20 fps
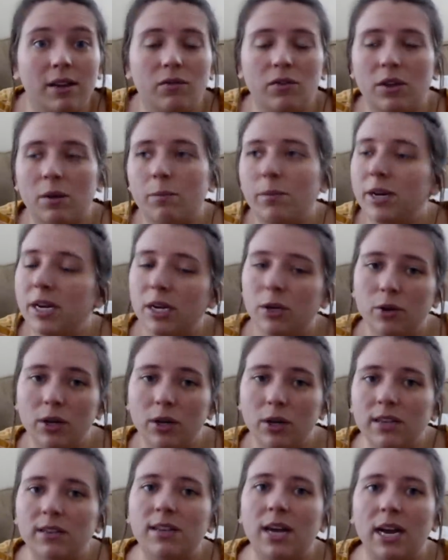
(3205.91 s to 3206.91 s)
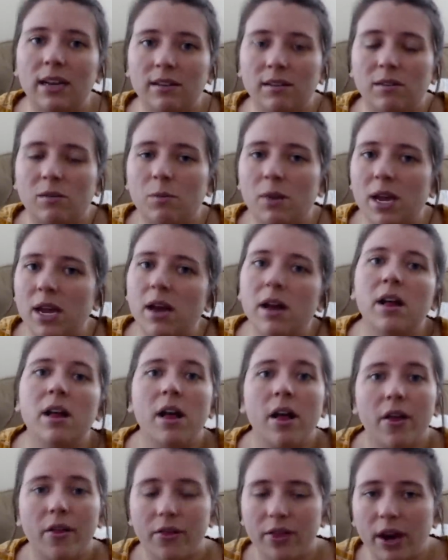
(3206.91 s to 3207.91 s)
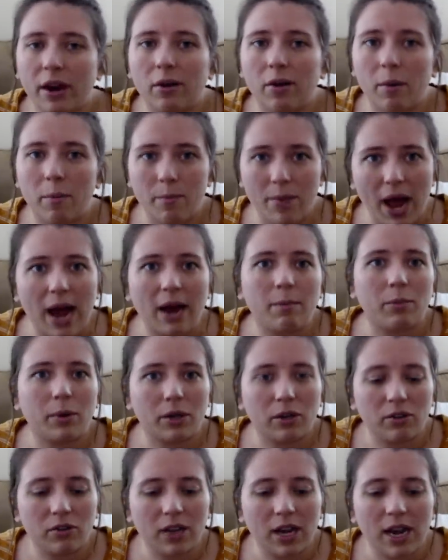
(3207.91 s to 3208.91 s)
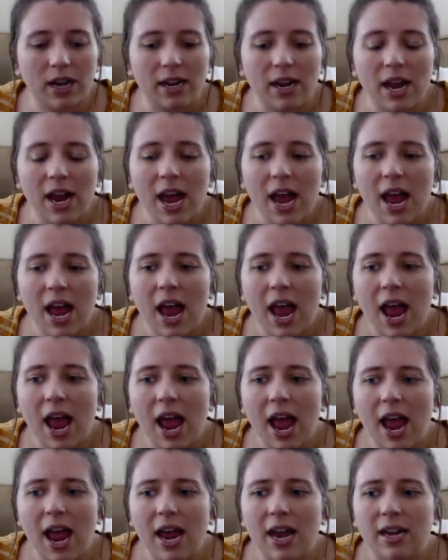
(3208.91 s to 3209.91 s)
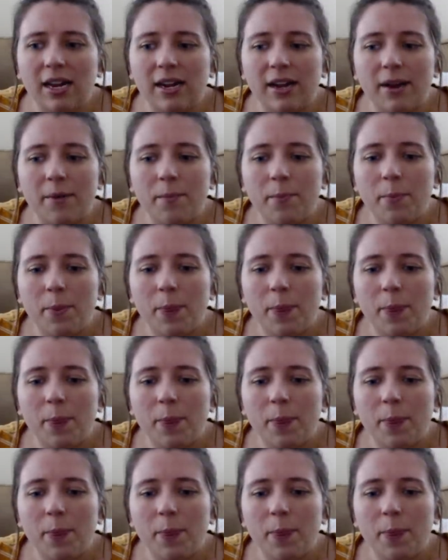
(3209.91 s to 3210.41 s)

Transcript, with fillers: If somebody criticizes me, they're a bad person. And